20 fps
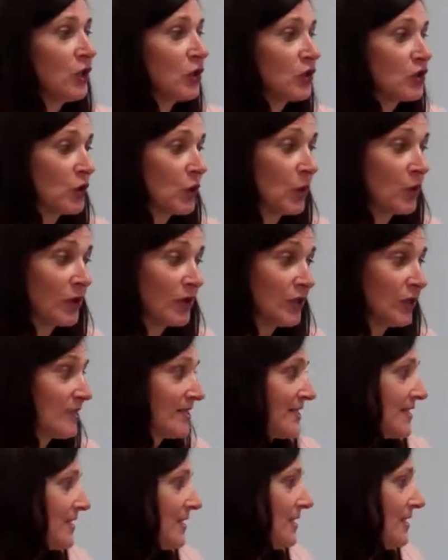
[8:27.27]
So can you
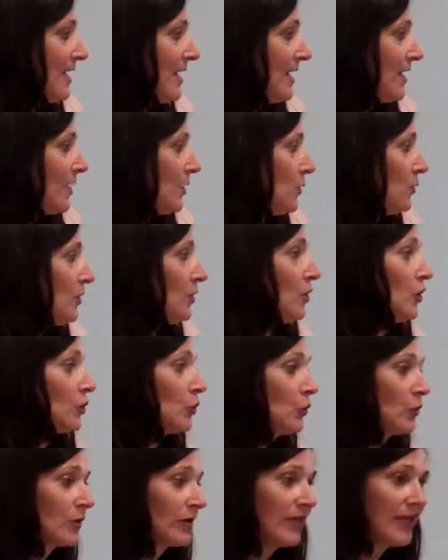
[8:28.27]
see how
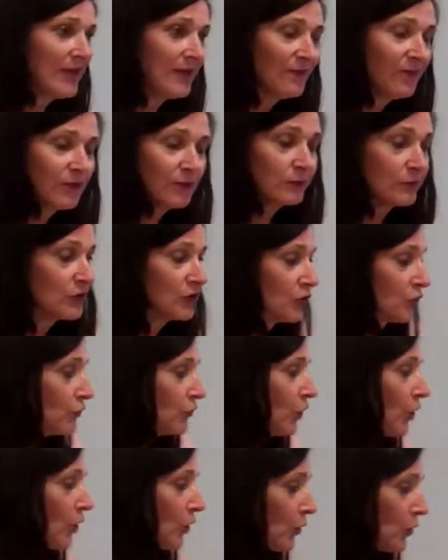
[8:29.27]
you can influence
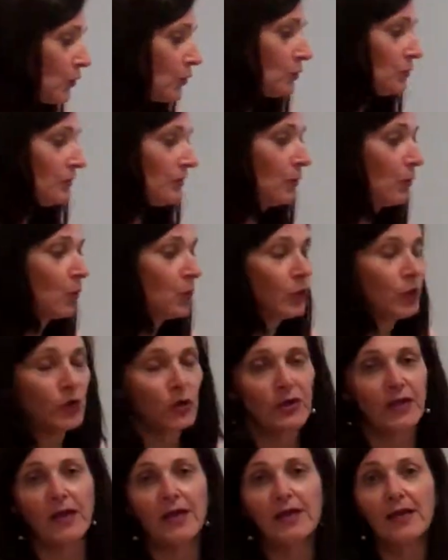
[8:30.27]
your own
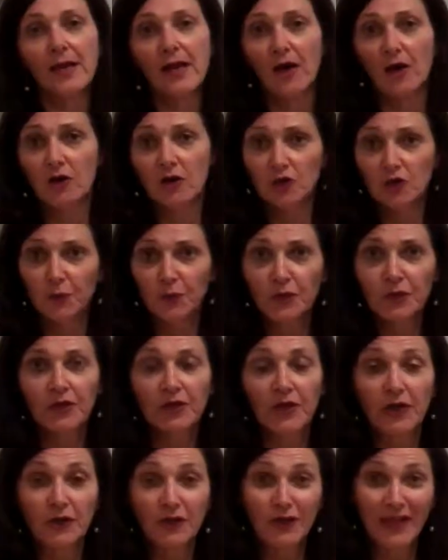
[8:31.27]
work
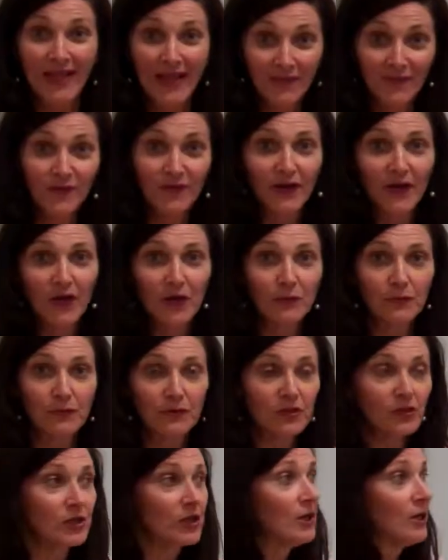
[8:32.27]
entrepreneurial
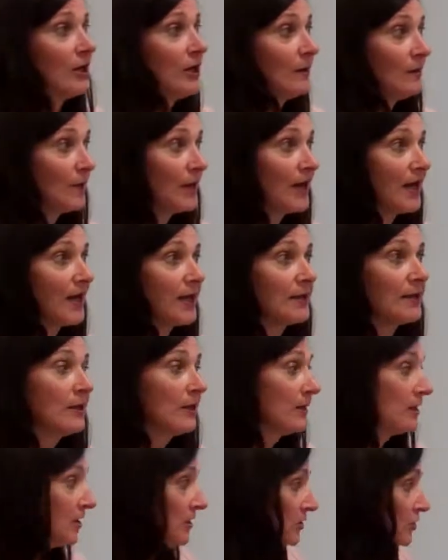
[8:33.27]
environment by
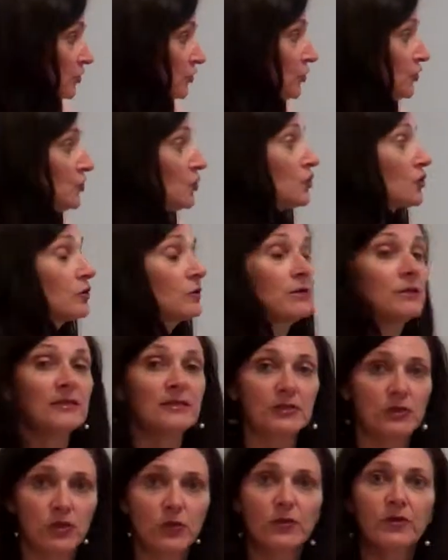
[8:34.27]
just
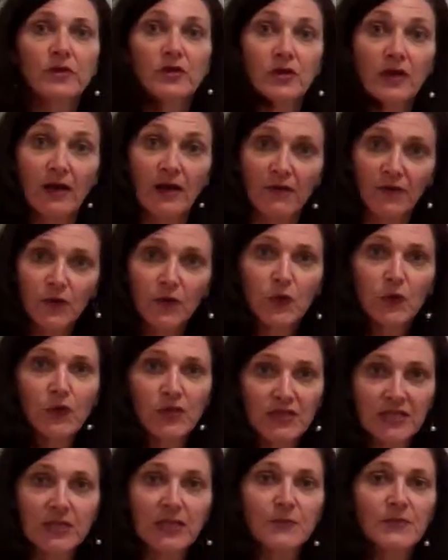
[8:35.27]
doing a few of the
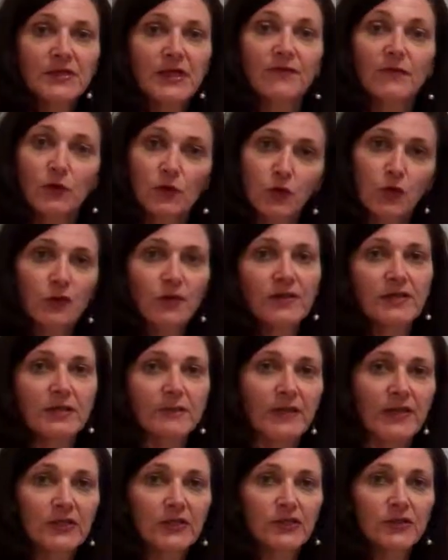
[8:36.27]
tips I've already
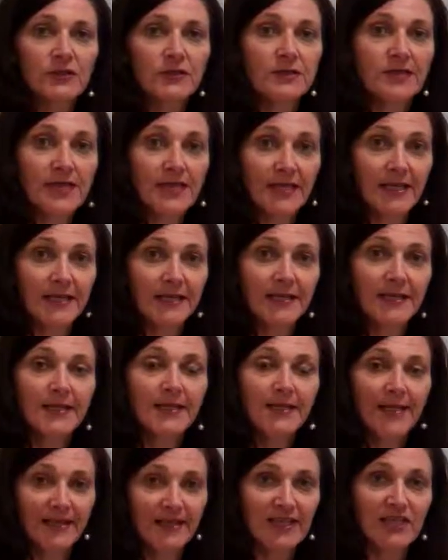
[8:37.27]
mentioned here
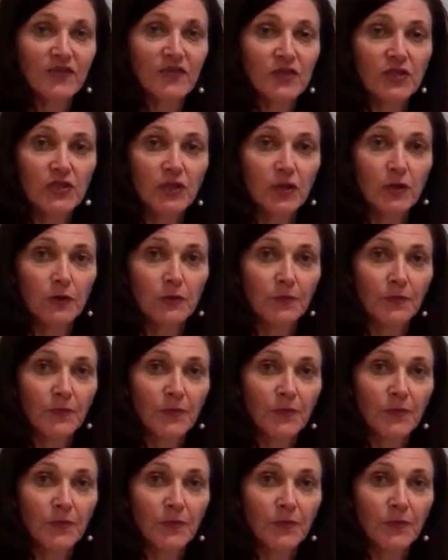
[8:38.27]
in this video?